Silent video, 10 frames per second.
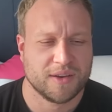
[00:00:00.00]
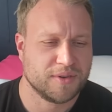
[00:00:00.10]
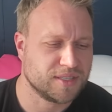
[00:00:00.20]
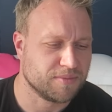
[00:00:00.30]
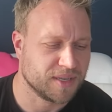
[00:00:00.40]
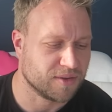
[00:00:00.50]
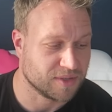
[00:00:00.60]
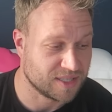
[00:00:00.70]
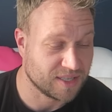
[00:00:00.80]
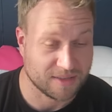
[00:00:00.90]
Reason being
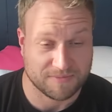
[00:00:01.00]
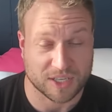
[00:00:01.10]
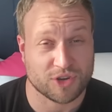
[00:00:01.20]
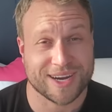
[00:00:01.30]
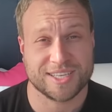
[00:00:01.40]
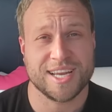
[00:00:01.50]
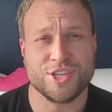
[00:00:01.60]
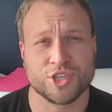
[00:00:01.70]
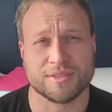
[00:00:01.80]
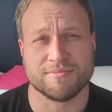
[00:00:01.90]
was to attract
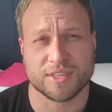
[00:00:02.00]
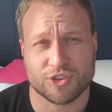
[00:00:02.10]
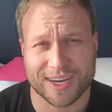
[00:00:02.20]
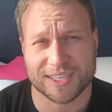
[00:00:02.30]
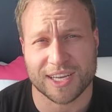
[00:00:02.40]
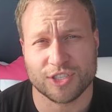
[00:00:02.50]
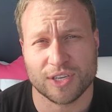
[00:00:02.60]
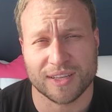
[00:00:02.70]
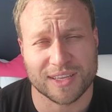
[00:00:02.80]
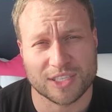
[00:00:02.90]
attention,
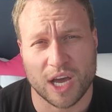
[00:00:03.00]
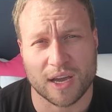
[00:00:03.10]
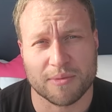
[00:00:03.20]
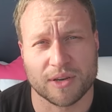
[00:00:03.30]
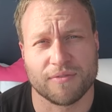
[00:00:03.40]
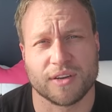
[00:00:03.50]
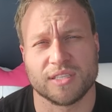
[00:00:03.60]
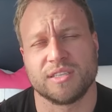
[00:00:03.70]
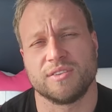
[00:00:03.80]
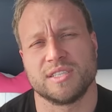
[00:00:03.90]
and then talk about a
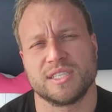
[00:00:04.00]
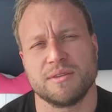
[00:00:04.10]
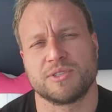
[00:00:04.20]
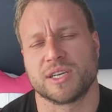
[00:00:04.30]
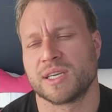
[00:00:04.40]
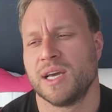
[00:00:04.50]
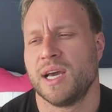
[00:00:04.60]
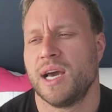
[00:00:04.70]
very serious subject.